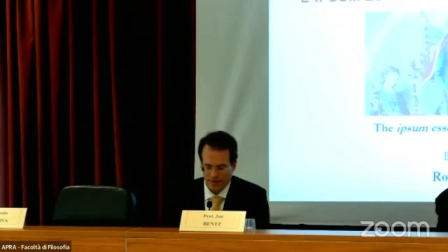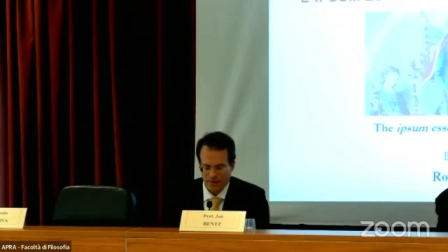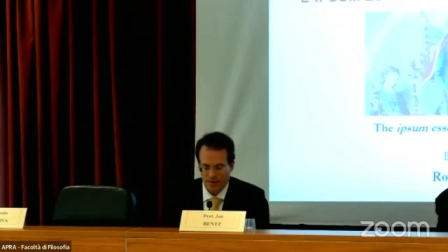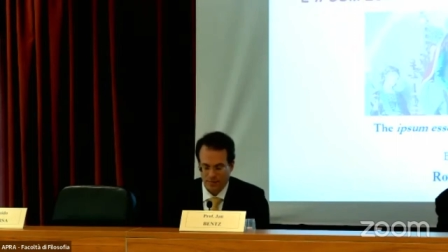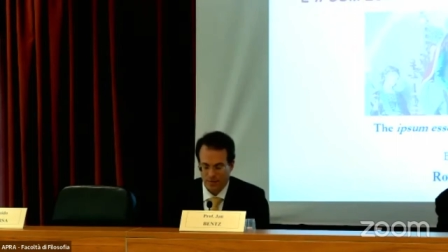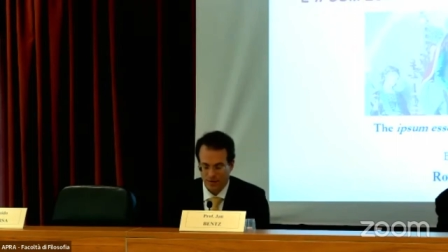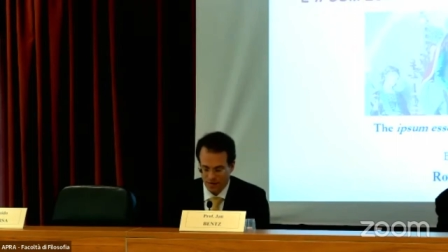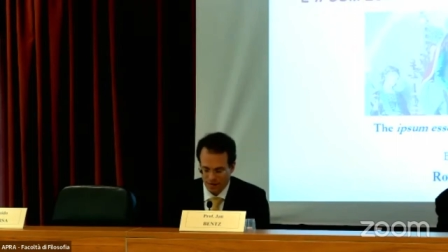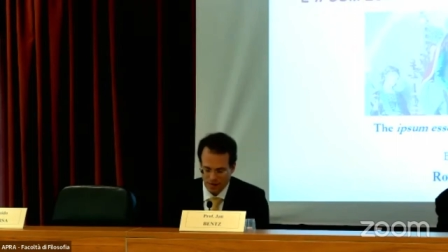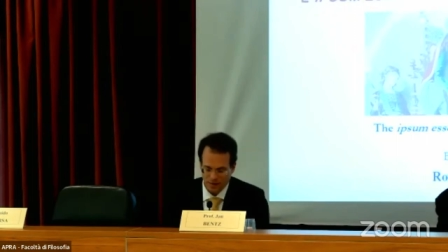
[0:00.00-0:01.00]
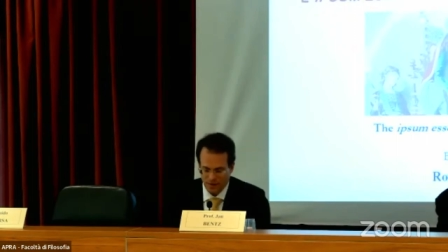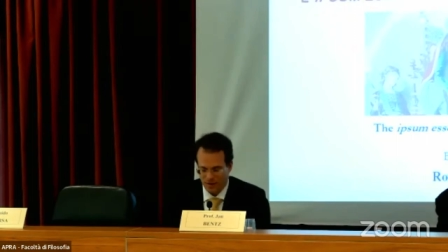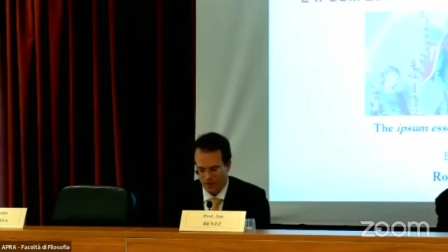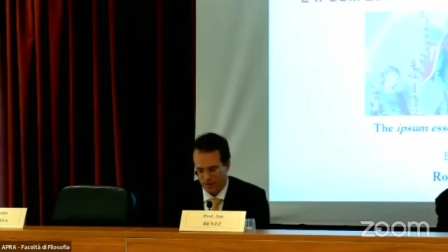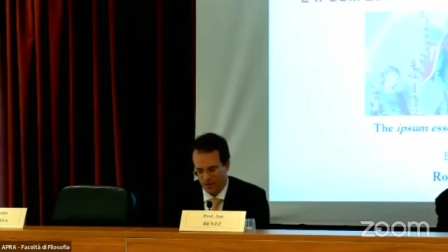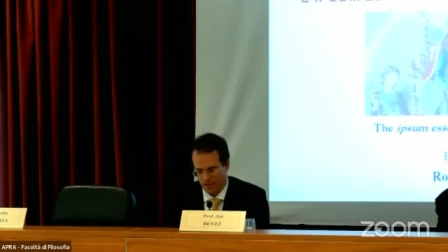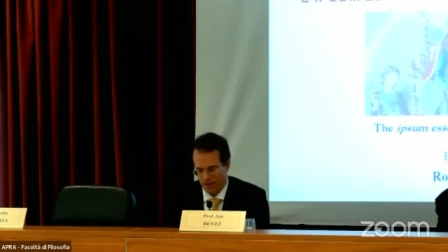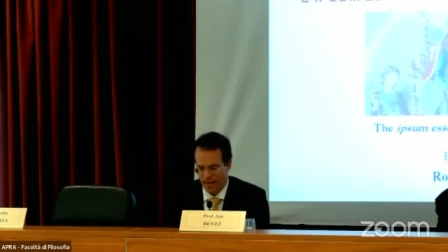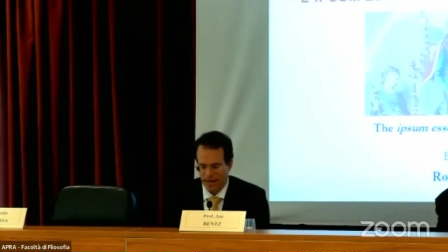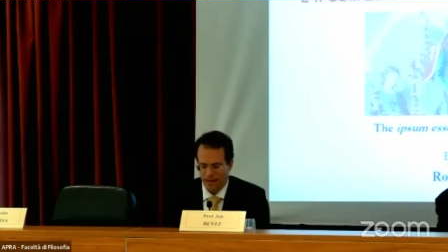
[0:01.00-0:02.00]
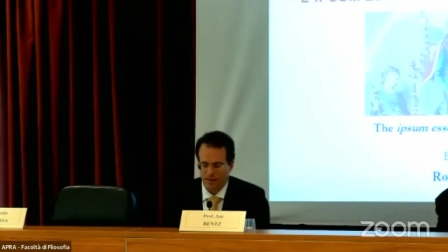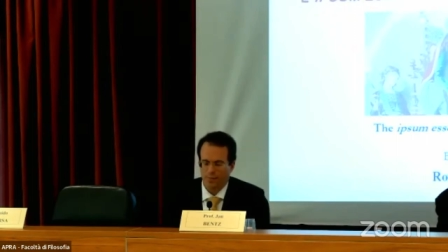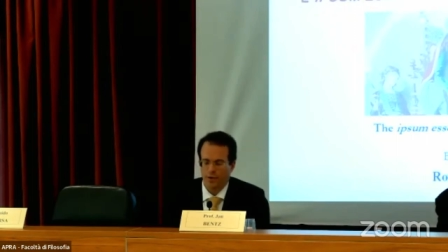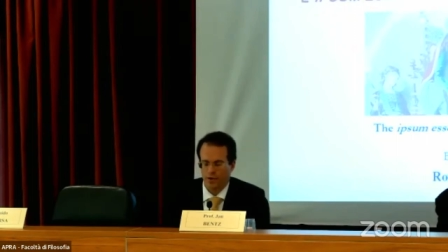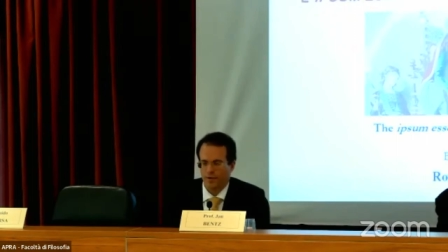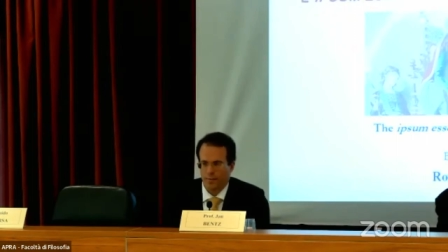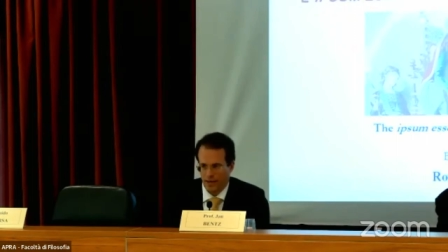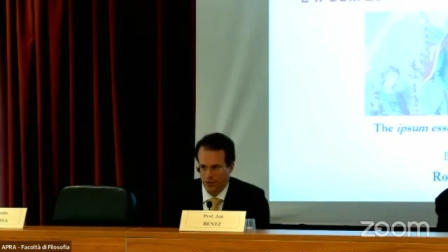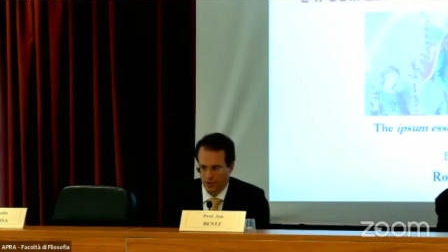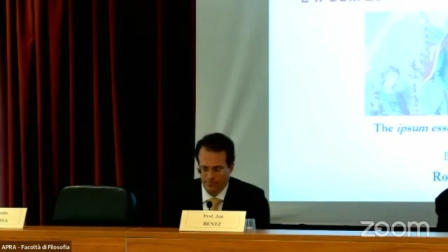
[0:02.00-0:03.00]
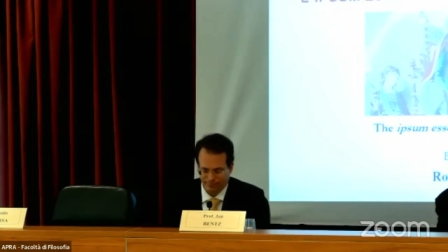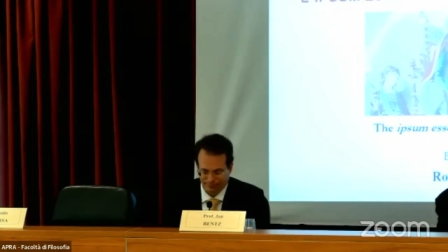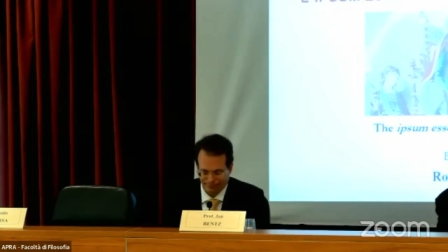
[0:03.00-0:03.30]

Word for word: as subsistence, and participation.